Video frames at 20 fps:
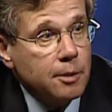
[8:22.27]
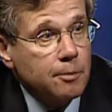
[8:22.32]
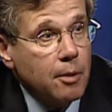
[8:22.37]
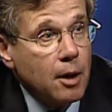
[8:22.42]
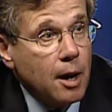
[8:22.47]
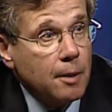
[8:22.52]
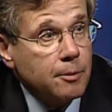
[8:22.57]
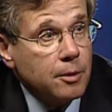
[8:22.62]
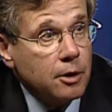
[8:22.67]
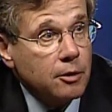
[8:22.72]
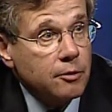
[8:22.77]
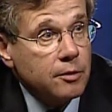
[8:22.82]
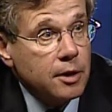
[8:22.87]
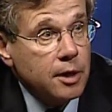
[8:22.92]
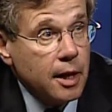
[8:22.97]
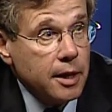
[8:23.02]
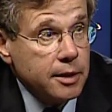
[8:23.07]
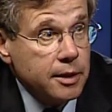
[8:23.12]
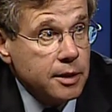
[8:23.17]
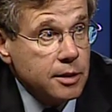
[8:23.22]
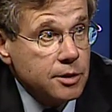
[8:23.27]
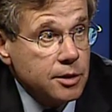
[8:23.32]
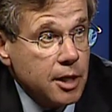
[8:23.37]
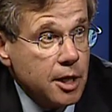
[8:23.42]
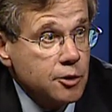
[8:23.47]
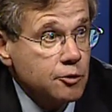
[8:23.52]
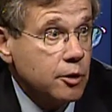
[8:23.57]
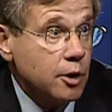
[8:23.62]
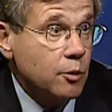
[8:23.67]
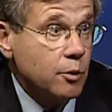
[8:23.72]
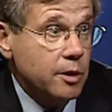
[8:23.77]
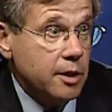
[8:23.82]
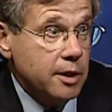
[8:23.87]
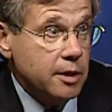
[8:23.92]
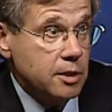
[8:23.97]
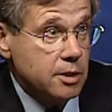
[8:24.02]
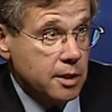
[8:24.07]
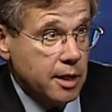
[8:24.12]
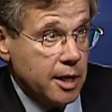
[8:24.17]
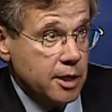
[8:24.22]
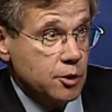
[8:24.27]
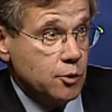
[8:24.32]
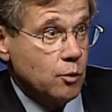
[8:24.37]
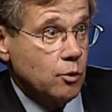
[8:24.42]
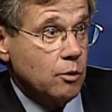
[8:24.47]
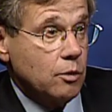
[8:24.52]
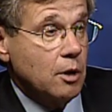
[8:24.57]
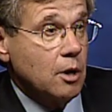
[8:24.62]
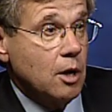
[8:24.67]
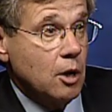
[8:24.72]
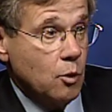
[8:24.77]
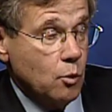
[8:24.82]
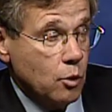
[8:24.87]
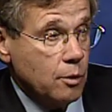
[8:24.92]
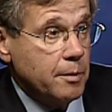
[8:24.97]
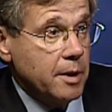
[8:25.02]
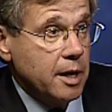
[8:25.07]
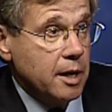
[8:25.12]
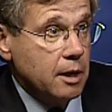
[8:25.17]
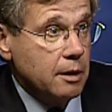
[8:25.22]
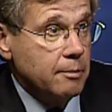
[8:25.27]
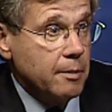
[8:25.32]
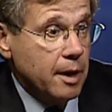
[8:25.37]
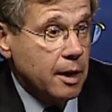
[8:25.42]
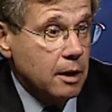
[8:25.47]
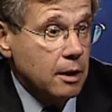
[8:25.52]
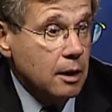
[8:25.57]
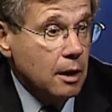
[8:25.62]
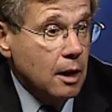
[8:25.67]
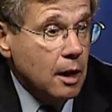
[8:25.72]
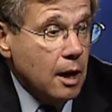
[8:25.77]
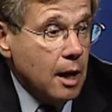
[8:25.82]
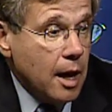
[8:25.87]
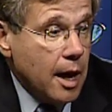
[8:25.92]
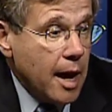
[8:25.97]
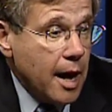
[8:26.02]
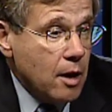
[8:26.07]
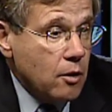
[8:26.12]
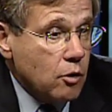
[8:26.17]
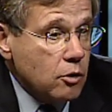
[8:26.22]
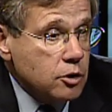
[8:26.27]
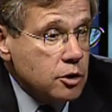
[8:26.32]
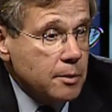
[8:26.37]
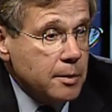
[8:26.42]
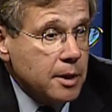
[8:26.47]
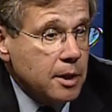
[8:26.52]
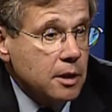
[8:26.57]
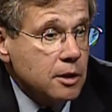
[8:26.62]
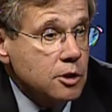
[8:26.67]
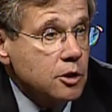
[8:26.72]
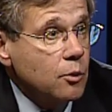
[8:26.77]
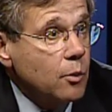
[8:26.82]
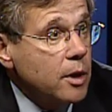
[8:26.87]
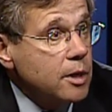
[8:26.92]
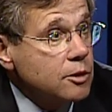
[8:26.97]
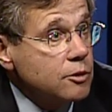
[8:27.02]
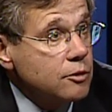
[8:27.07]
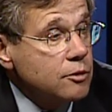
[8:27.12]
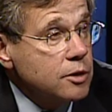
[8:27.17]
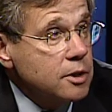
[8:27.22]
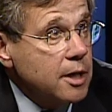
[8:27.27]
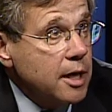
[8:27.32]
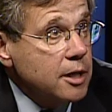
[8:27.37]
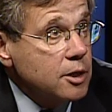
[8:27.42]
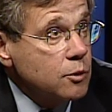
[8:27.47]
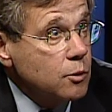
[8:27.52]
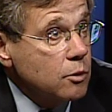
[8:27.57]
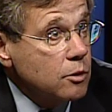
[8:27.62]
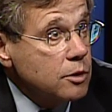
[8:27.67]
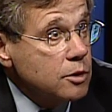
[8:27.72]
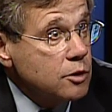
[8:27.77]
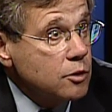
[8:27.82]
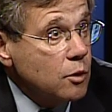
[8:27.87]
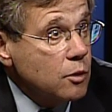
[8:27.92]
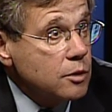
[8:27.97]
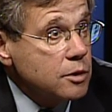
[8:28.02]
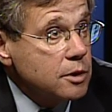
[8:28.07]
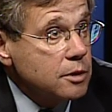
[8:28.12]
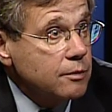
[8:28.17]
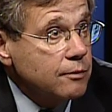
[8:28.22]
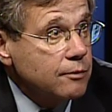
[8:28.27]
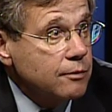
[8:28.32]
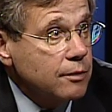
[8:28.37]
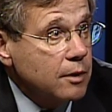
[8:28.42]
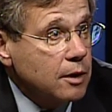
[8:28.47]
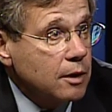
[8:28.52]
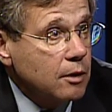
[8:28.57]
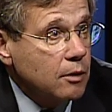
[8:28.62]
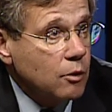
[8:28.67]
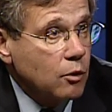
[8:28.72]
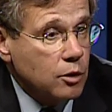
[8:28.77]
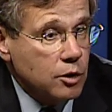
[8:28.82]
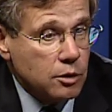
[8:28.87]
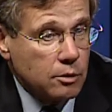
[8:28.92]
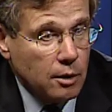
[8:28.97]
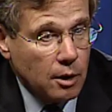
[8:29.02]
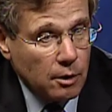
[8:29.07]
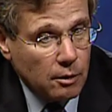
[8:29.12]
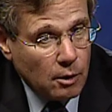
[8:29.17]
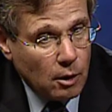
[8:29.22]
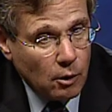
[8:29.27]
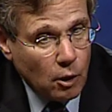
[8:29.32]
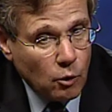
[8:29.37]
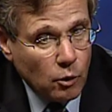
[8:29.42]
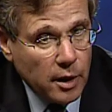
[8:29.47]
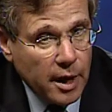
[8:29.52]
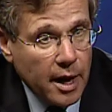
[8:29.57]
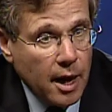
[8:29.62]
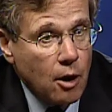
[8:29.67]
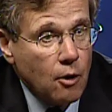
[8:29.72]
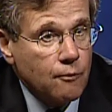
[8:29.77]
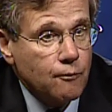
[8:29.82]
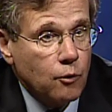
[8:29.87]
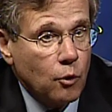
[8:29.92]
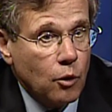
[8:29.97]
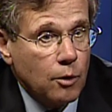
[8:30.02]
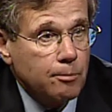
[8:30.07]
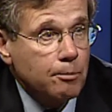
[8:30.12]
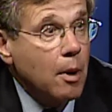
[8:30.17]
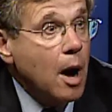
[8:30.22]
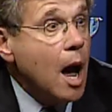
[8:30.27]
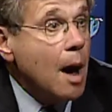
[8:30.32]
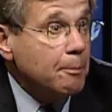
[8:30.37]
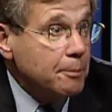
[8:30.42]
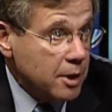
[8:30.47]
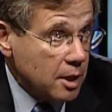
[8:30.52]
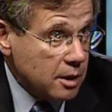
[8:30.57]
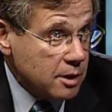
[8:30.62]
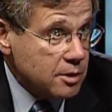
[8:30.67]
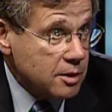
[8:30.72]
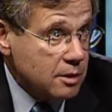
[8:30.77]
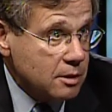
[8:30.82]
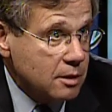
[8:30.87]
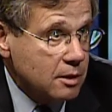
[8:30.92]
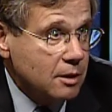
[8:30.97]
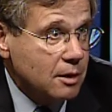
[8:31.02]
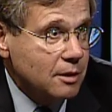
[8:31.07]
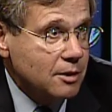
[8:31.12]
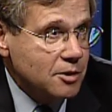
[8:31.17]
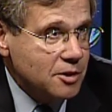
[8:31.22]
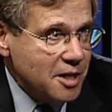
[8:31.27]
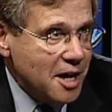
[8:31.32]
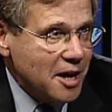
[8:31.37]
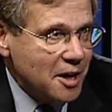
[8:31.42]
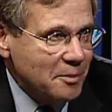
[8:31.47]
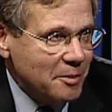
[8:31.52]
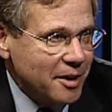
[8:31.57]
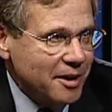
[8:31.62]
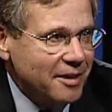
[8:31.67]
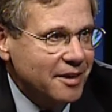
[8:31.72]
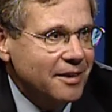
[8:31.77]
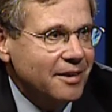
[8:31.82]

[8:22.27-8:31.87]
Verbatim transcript: popular in the 19th century when these states were being admitted, and also because the Western states were a source of, or a locale for populist sentiment.